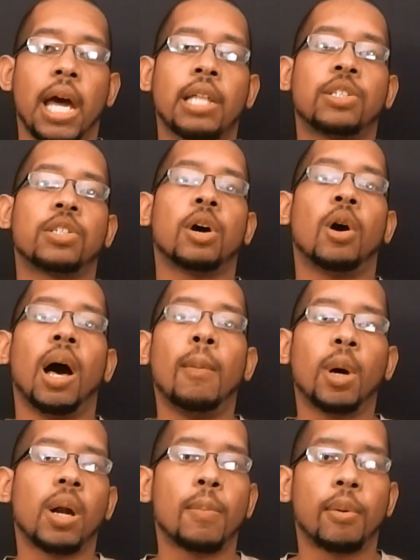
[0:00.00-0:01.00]
And so I'm
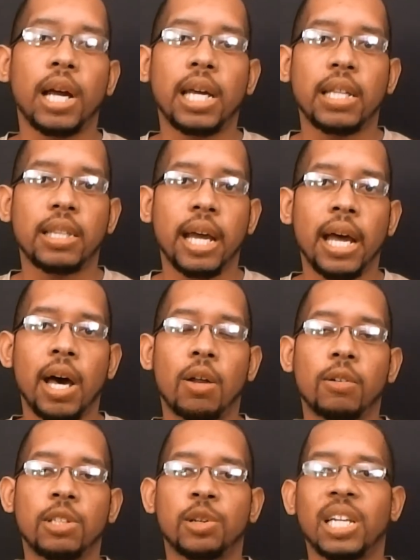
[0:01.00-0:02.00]
going to break it
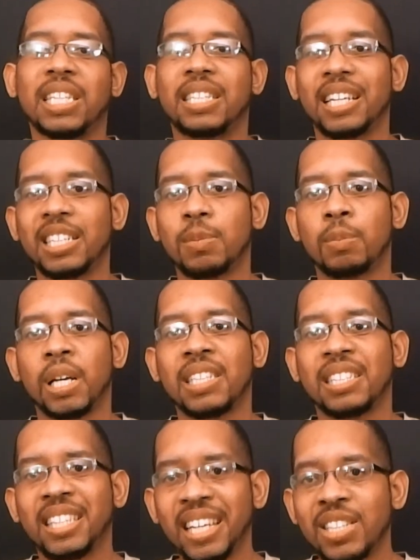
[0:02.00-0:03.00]
down. So the Six
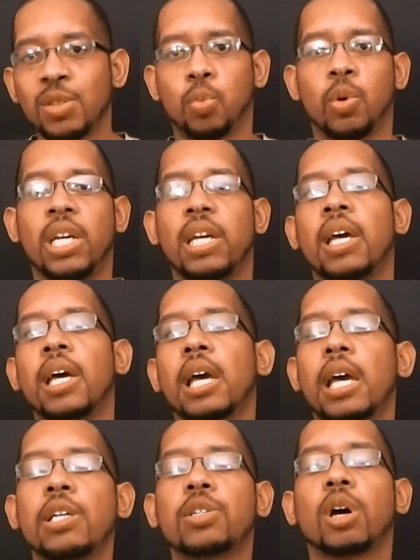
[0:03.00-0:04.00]
Mix this week
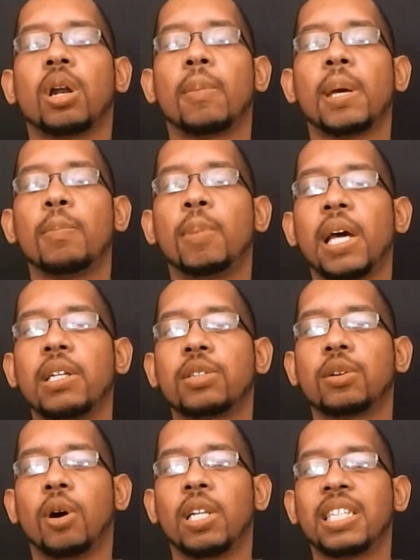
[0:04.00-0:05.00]
is going to be based
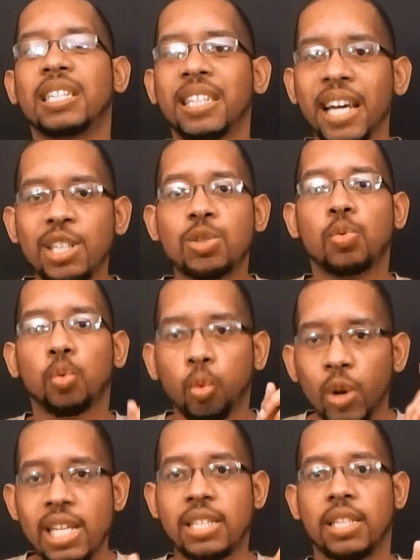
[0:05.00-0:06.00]
on 6
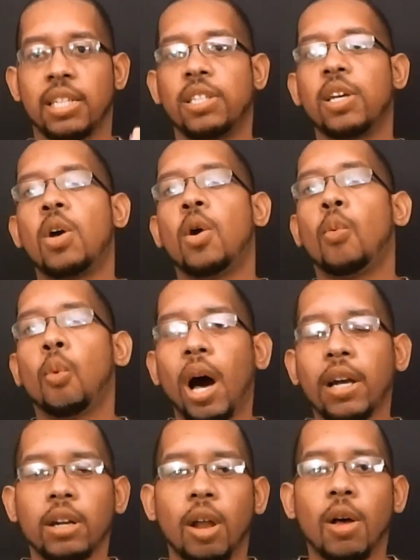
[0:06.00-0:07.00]
reasons
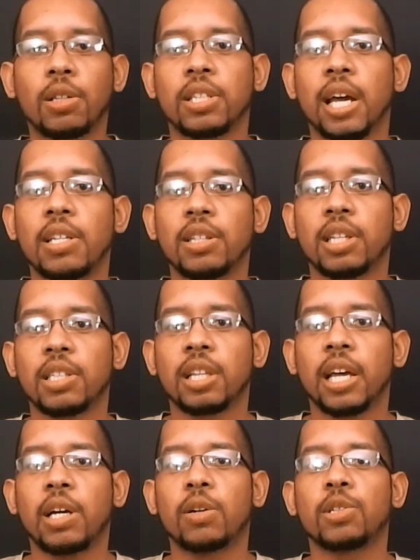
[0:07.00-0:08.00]
why the Los Angeles
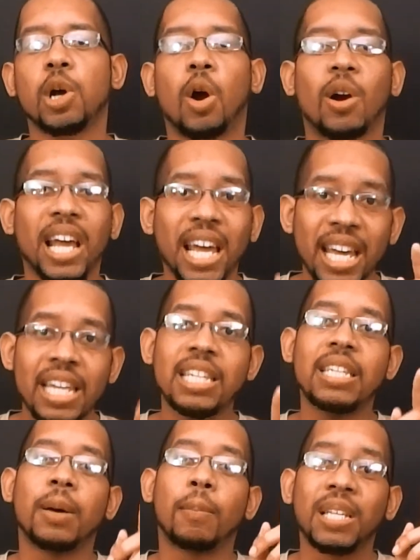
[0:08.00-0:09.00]
Lakers are
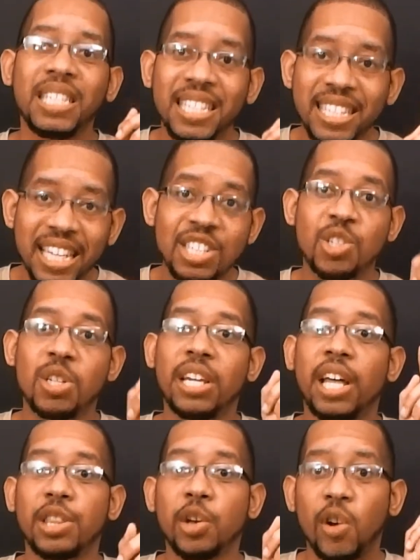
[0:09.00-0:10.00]
in the position
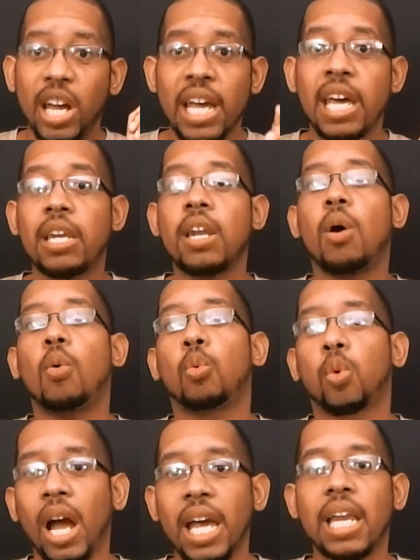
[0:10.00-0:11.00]
that they're in
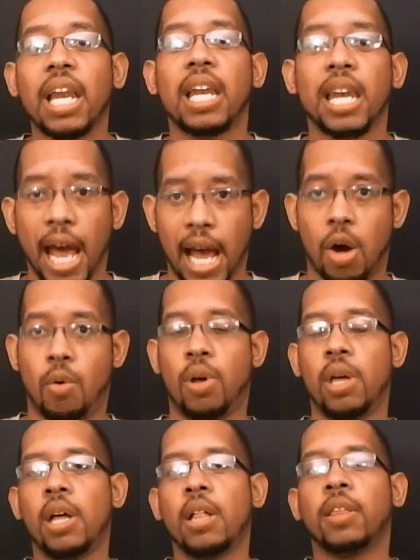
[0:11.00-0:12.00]
right now.
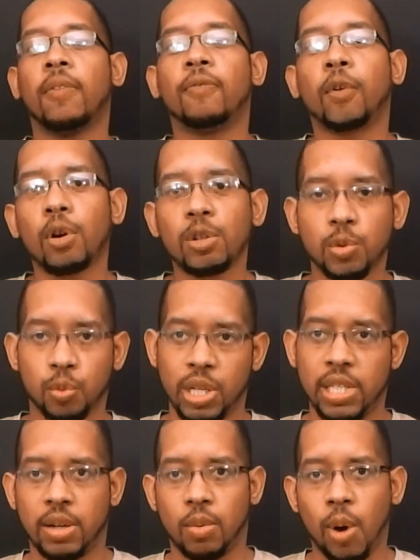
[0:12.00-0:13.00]
The first
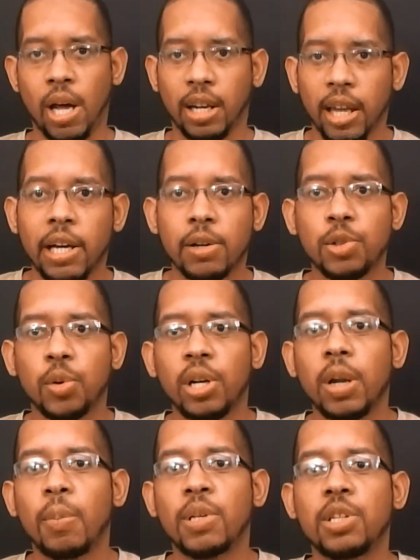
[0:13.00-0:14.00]
reason why the Lakers are in
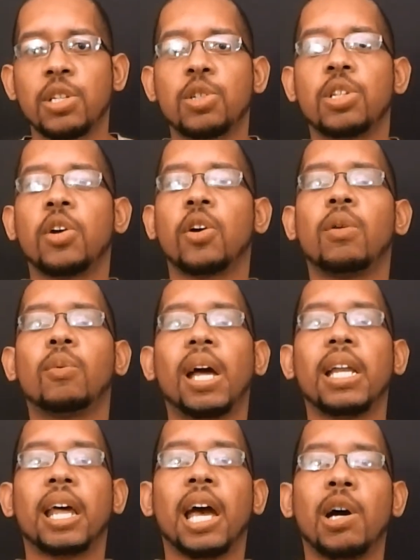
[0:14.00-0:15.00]
the position they're in
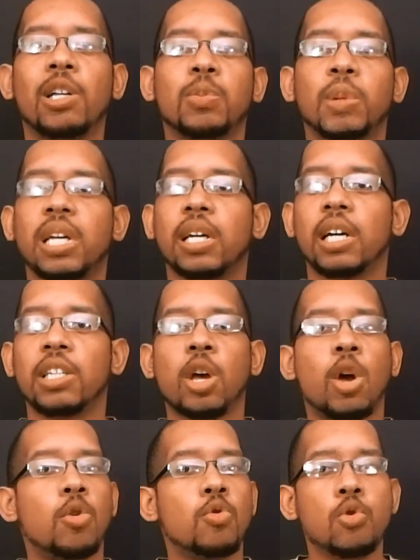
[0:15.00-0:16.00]
right now is because
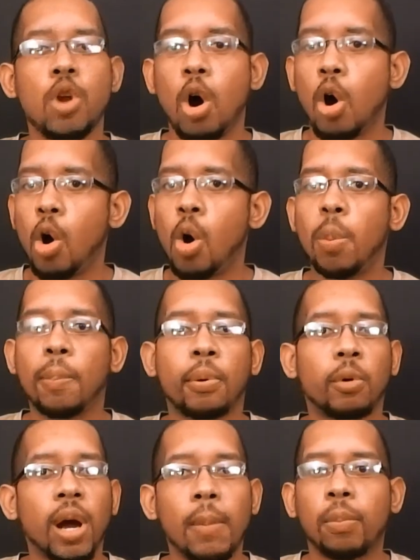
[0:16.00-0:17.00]
no
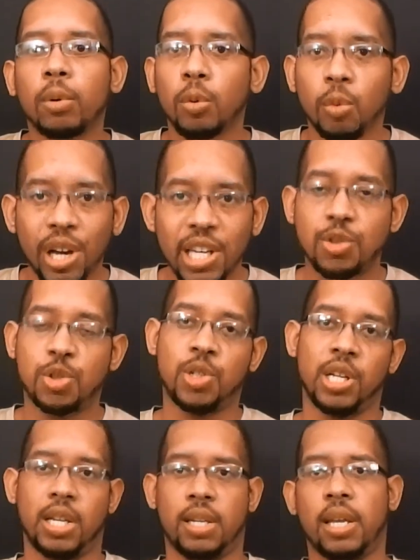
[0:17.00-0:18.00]

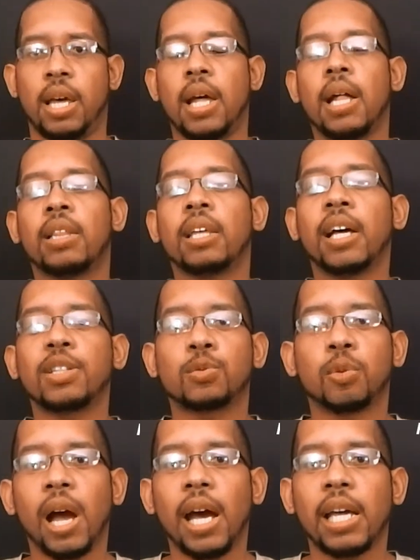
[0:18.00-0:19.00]
preparation. That's
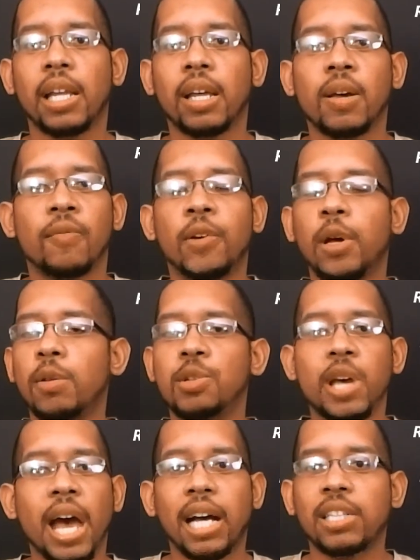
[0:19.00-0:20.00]
right, Phil
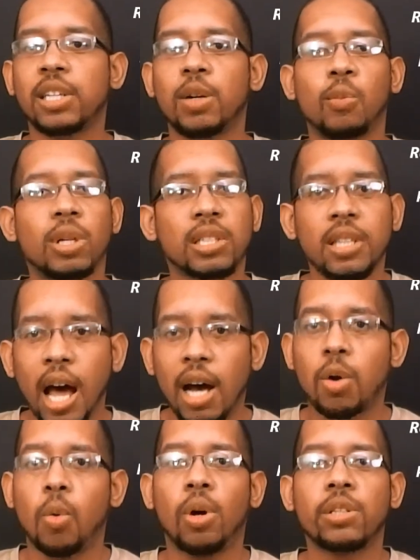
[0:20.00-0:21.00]
Jackson was
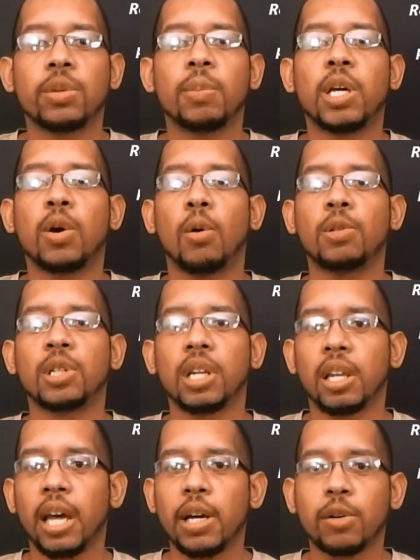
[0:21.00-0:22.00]
not going to be coaching the
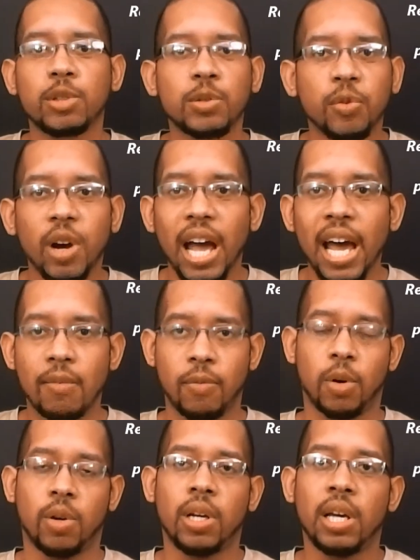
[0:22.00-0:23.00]
Lakers
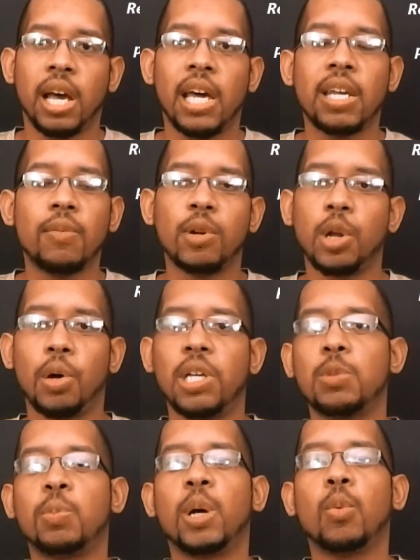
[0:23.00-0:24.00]
forever. And even though
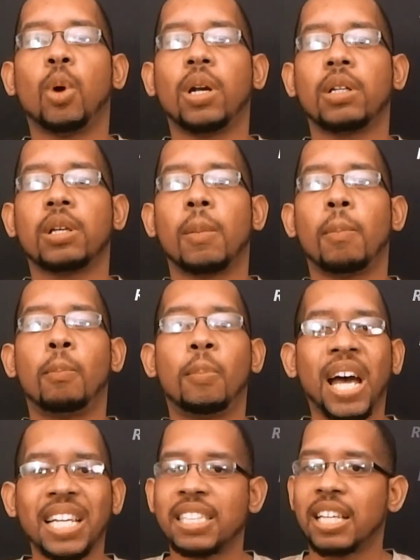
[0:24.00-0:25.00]
he's been one of the
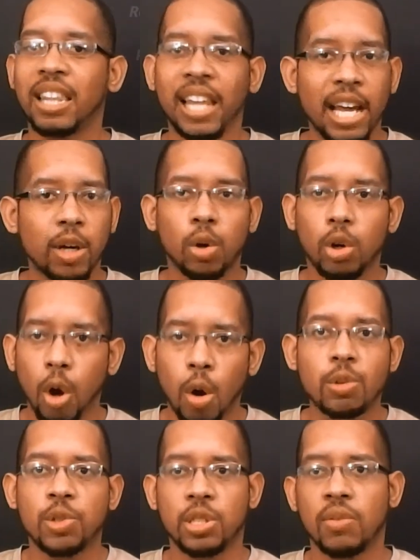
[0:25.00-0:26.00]
best Laker
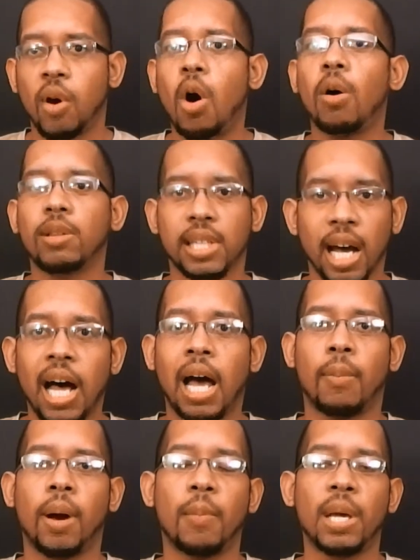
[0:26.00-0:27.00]
coaches of all
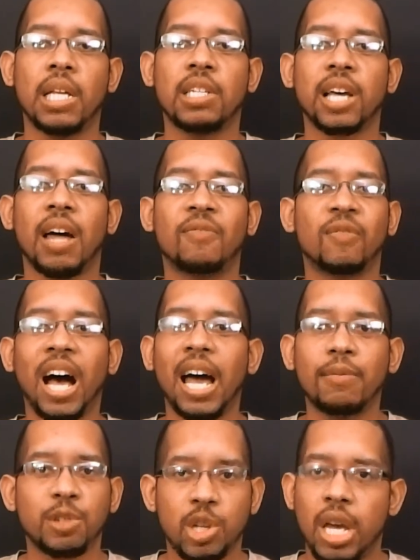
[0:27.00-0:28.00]
time, I mean, he's got
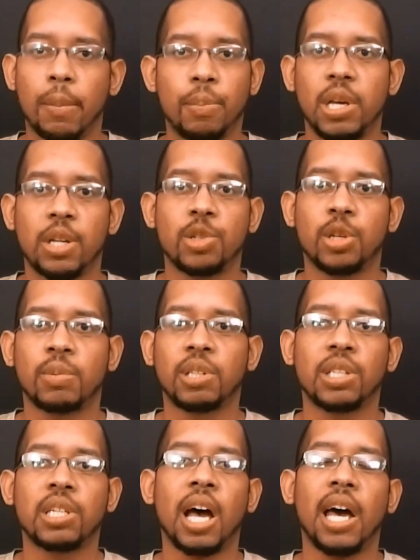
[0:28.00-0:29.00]
5 championships to
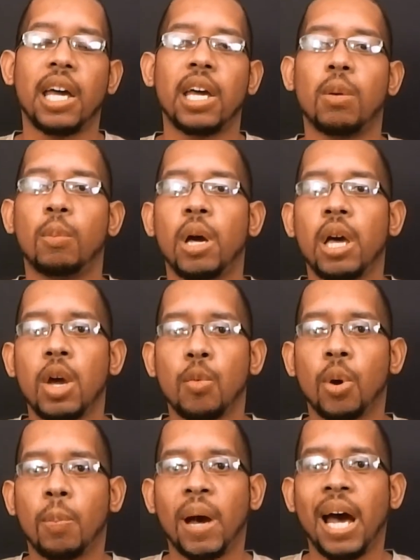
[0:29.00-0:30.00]
tie him
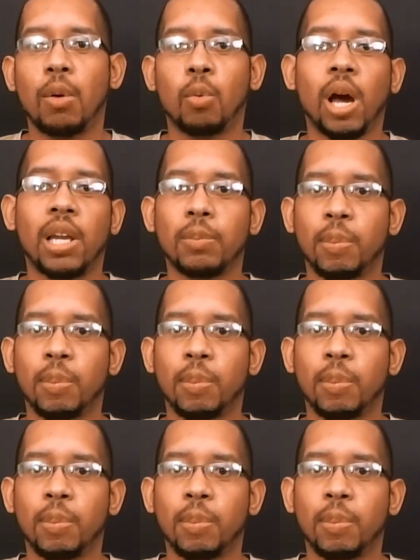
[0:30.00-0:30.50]
with Pat Riley.